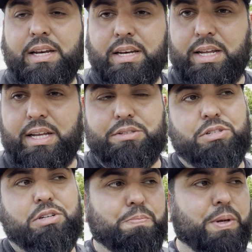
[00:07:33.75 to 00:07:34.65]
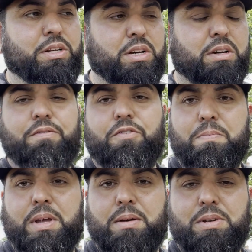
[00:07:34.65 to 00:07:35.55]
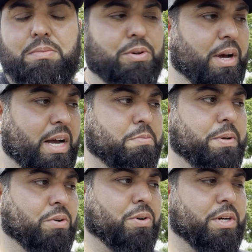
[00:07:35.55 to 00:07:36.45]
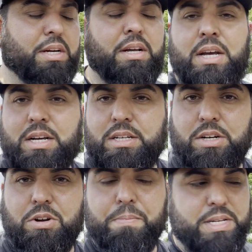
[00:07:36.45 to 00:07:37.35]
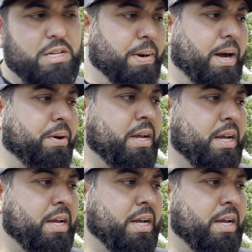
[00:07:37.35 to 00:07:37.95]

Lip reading: needs to be done from BMW has been ordered, because I don't mess about.